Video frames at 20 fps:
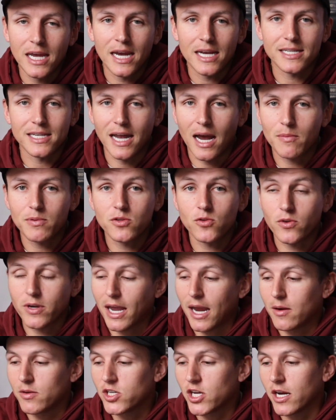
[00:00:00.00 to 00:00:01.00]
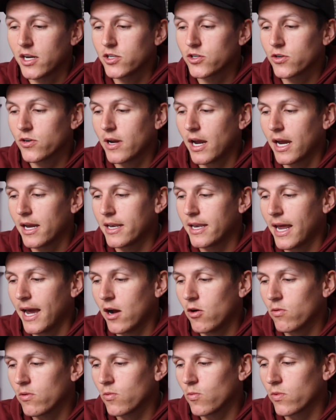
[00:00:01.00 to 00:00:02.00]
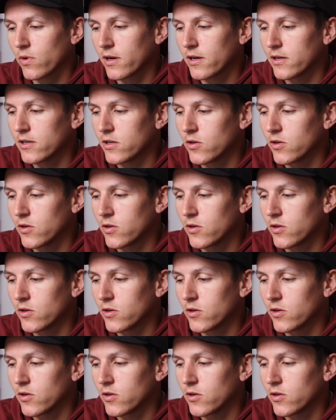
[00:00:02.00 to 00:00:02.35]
It's an absolute game changer. And now what we're going to